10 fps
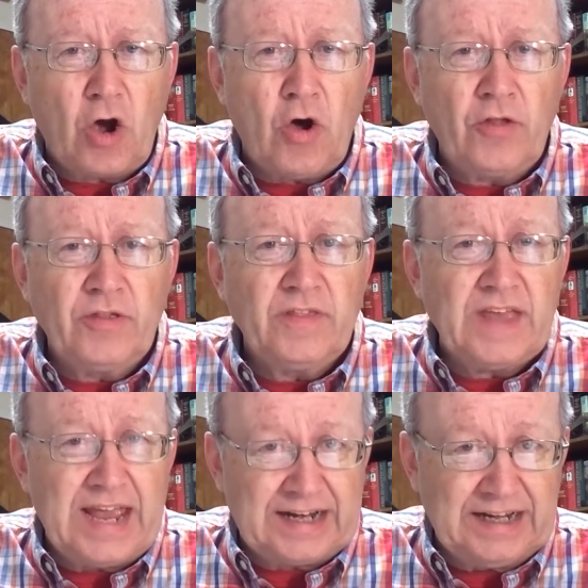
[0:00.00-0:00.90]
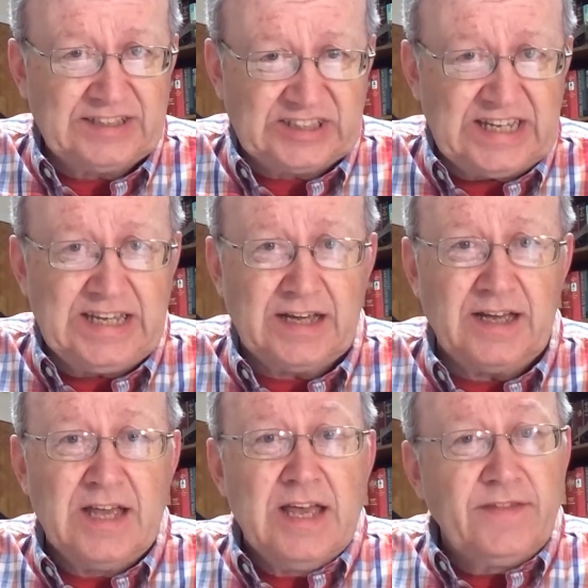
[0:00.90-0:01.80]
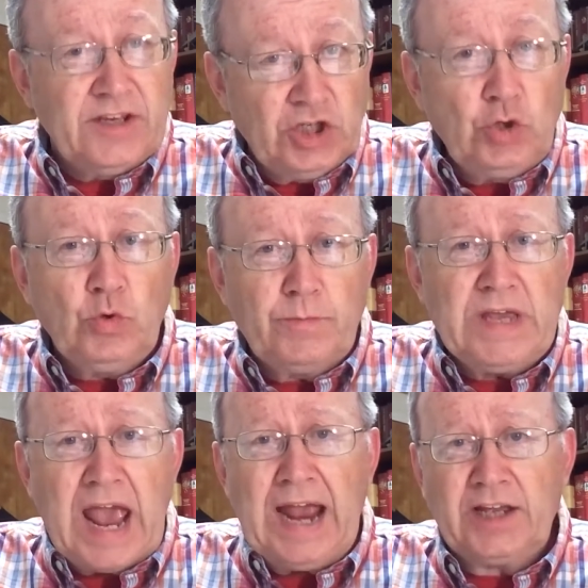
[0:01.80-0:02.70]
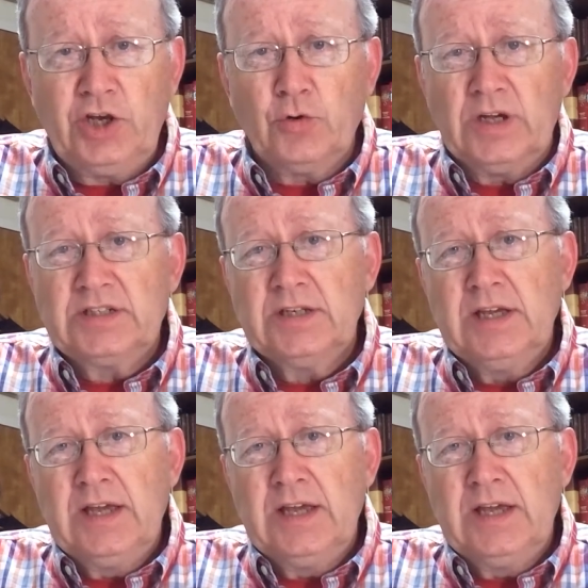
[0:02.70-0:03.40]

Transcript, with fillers: on the ecclesia, then you would be accurate